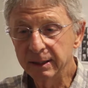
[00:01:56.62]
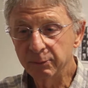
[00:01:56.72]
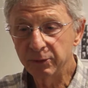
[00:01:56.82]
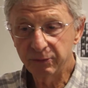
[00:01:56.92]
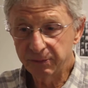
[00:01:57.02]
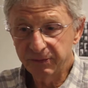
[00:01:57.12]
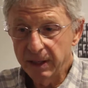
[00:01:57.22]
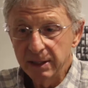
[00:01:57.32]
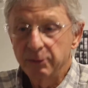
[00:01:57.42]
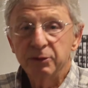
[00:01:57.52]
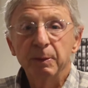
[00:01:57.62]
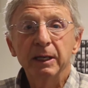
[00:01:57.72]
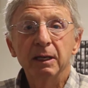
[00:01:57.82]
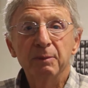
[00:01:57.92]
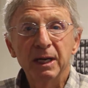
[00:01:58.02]
he was suddenly
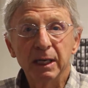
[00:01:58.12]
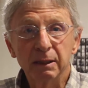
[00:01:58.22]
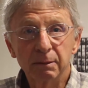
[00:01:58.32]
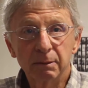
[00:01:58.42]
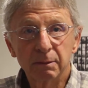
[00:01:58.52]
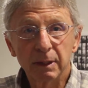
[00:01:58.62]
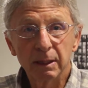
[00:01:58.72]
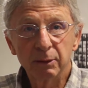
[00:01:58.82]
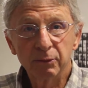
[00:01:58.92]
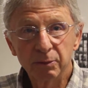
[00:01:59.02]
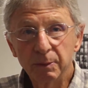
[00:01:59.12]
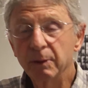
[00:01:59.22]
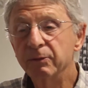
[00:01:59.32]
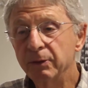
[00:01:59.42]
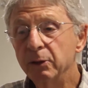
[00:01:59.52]
making money. And he was
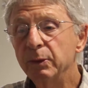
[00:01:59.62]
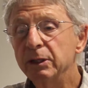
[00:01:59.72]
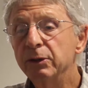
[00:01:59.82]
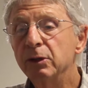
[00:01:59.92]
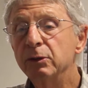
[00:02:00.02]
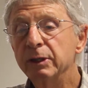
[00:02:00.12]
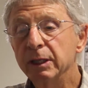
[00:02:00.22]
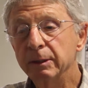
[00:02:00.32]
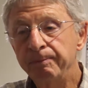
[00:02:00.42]
becoming very well known,